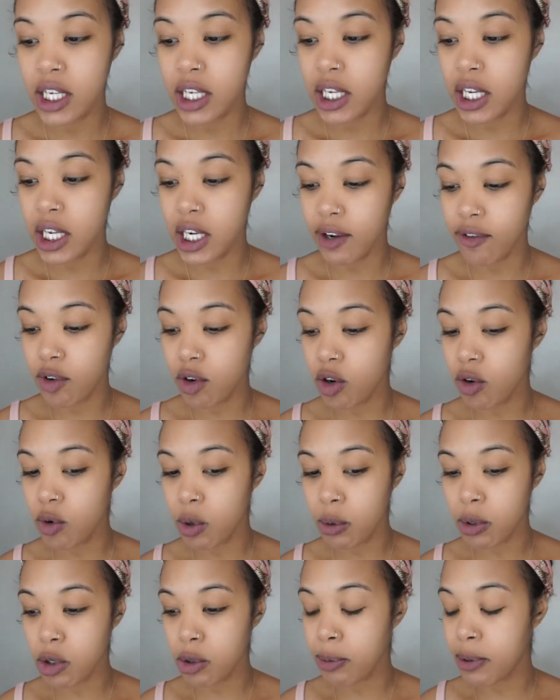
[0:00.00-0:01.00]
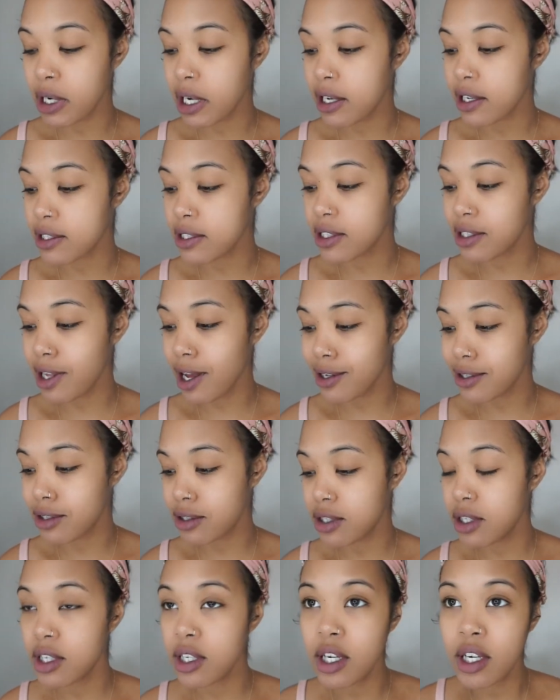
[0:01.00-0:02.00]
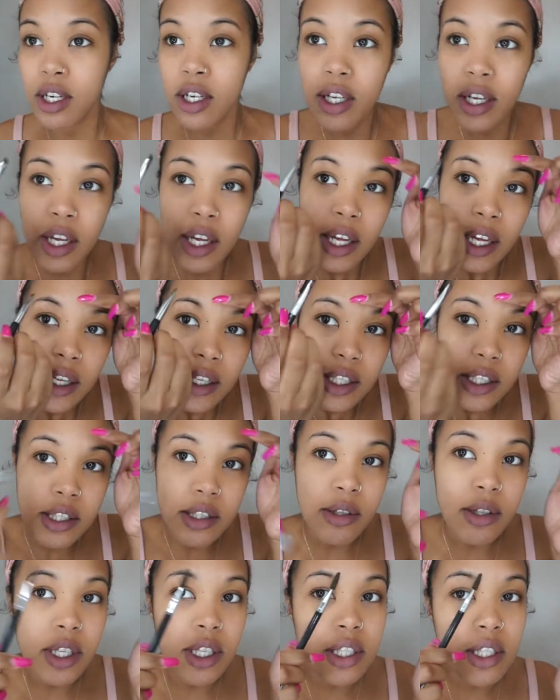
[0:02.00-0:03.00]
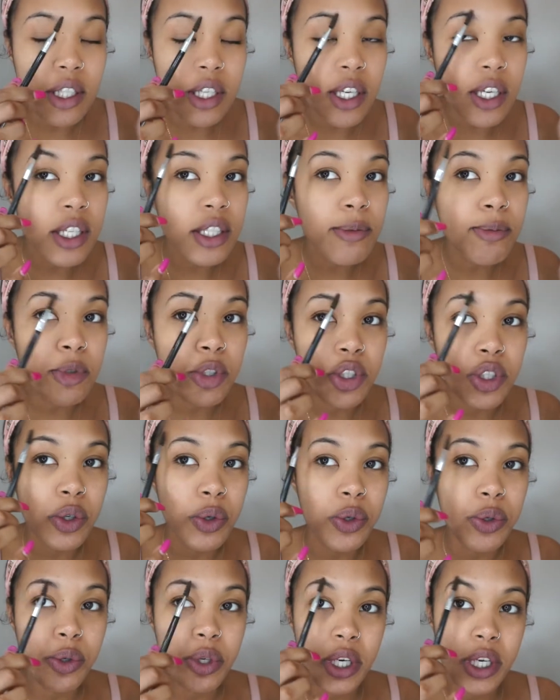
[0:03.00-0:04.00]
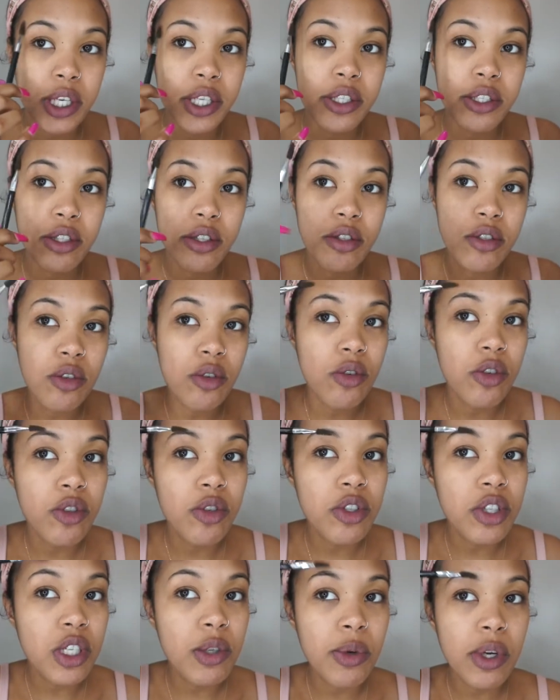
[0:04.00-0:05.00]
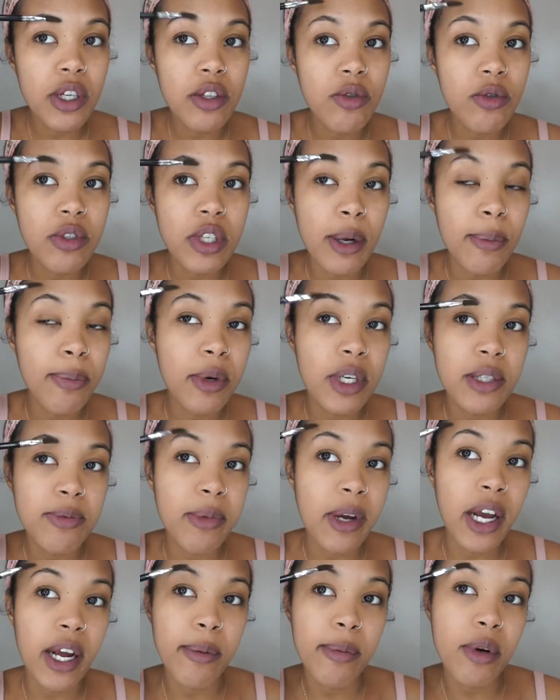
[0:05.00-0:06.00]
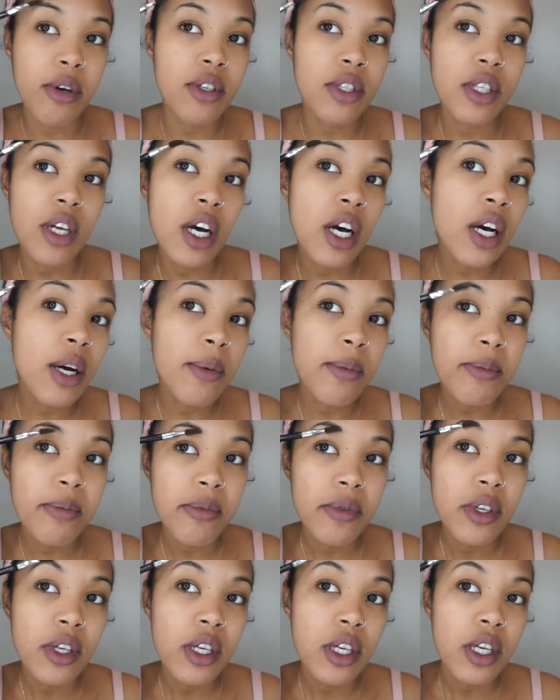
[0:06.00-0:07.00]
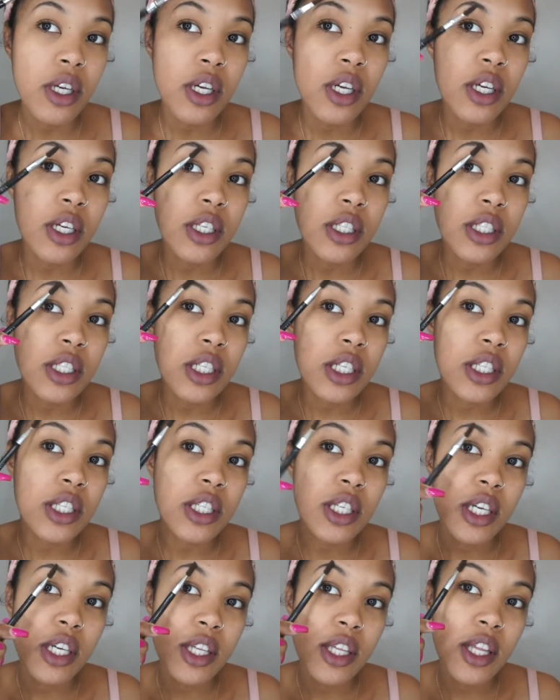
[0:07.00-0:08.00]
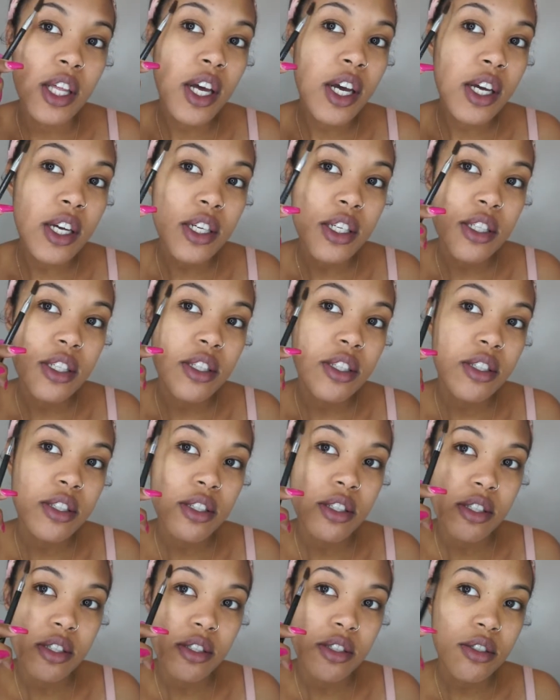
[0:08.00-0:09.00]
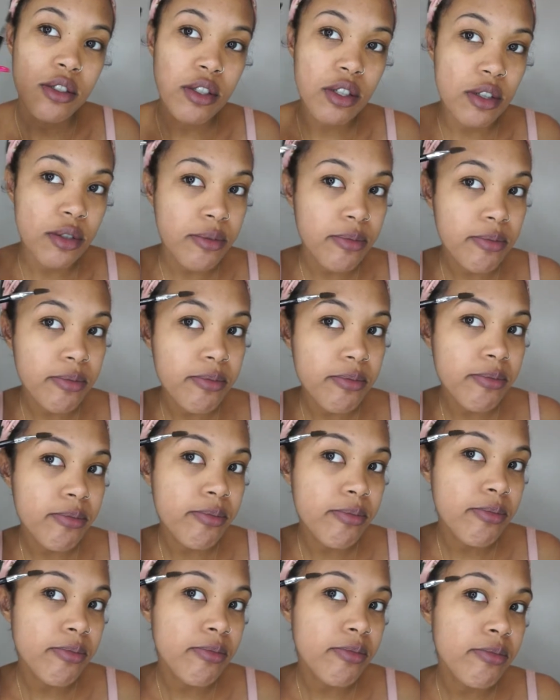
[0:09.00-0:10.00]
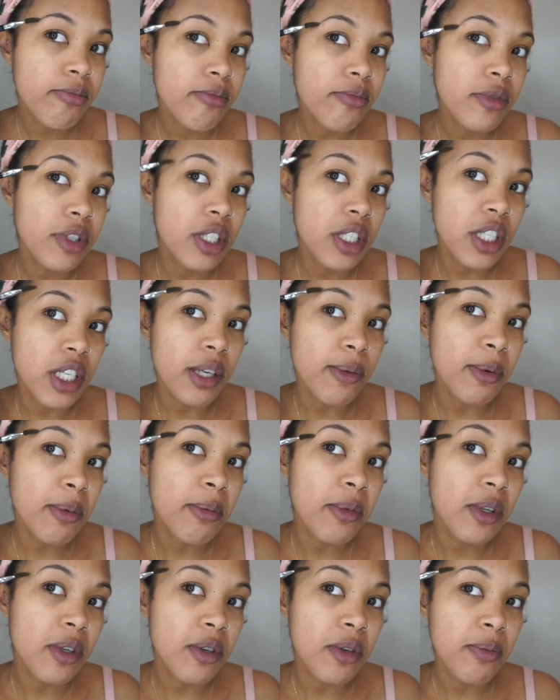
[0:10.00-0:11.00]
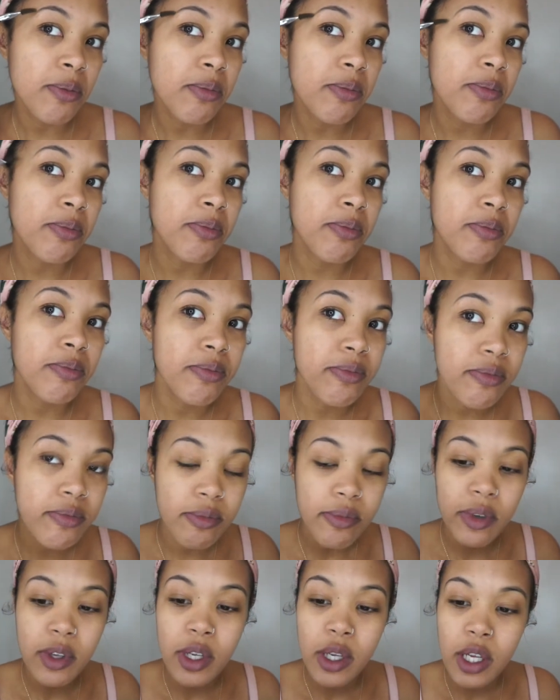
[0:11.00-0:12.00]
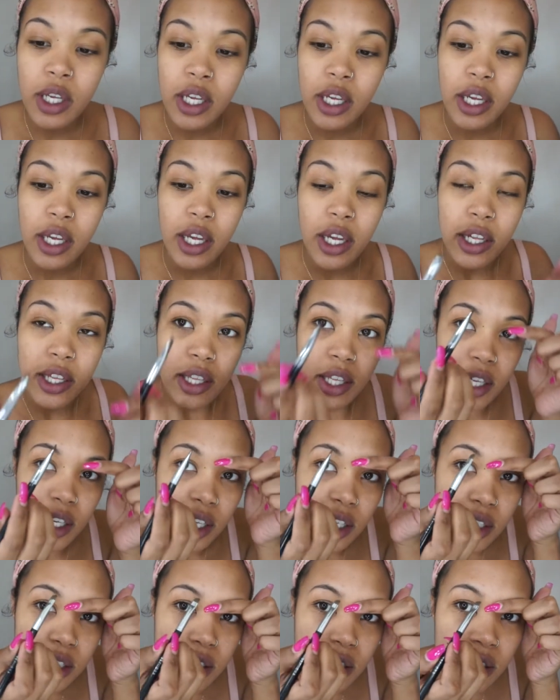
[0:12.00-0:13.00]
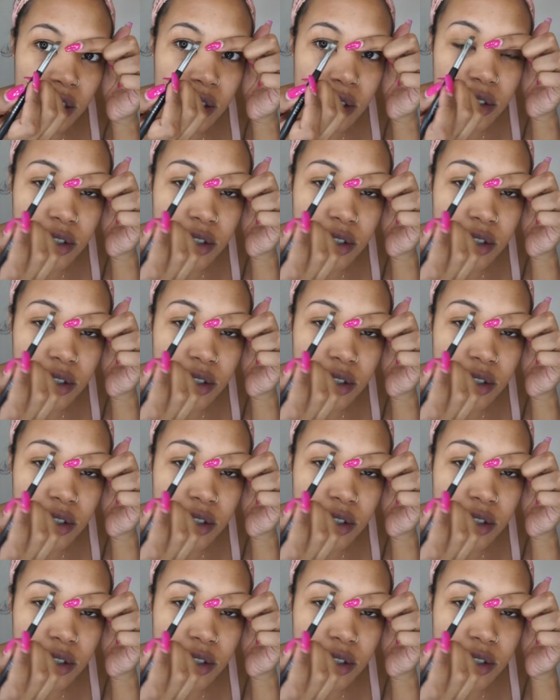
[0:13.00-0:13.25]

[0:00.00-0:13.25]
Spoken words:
Can never go wrong with a little bit of Anastasia. So let me show you guys. So usually what I do is I brush my eyebrows up just like that, you know, shape them and then let's go.